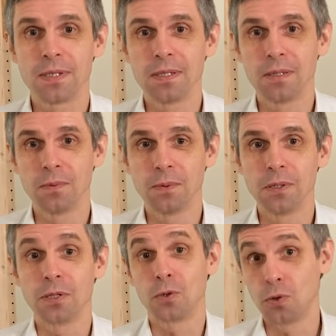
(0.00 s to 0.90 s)
hear the
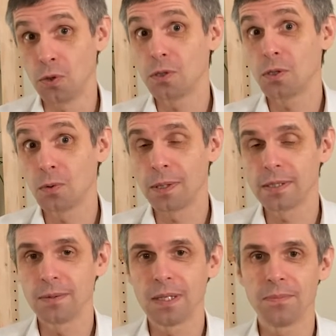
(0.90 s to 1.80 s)
word good
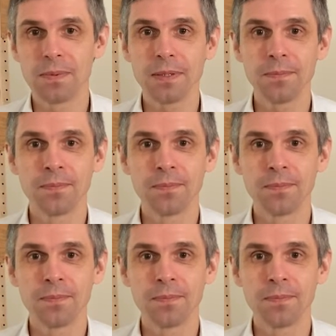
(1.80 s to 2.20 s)
quantum number.